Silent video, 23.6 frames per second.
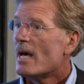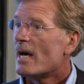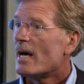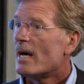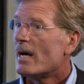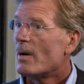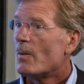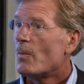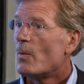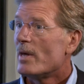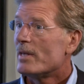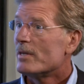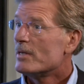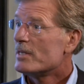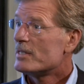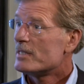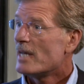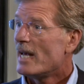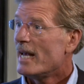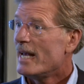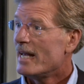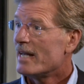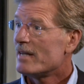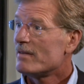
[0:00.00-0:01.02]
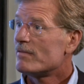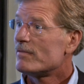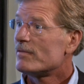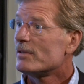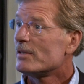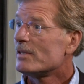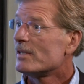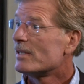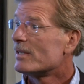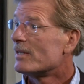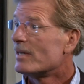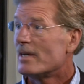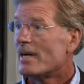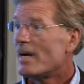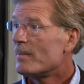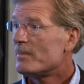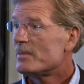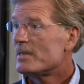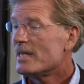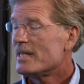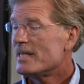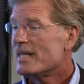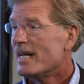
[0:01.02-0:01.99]
uh, whether it's a handful or
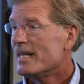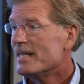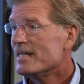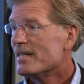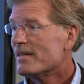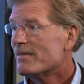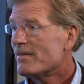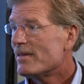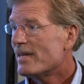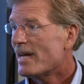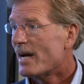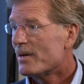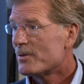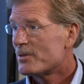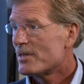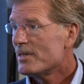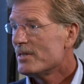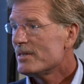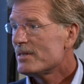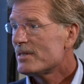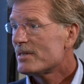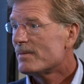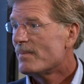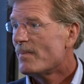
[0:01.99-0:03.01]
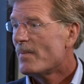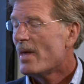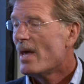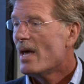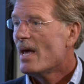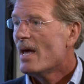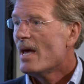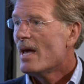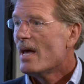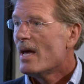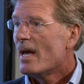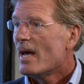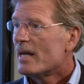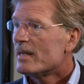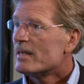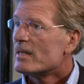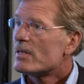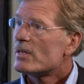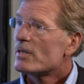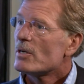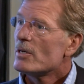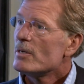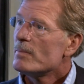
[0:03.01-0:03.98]
up to tens of thousands. And
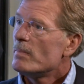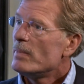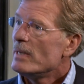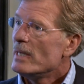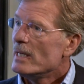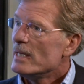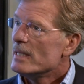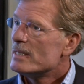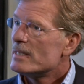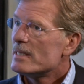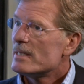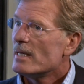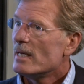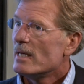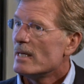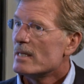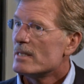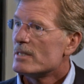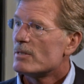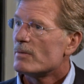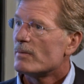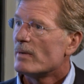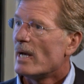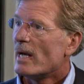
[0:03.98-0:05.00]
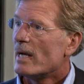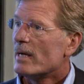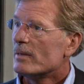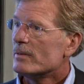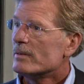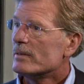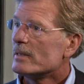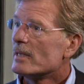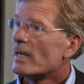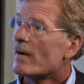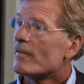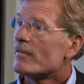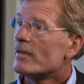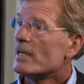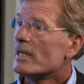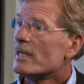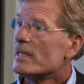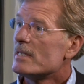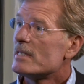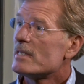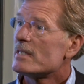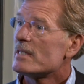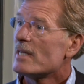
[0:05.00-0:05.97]
the third piece is around
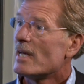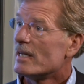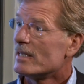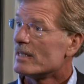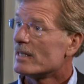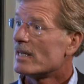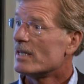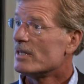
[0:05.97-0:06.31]
governance and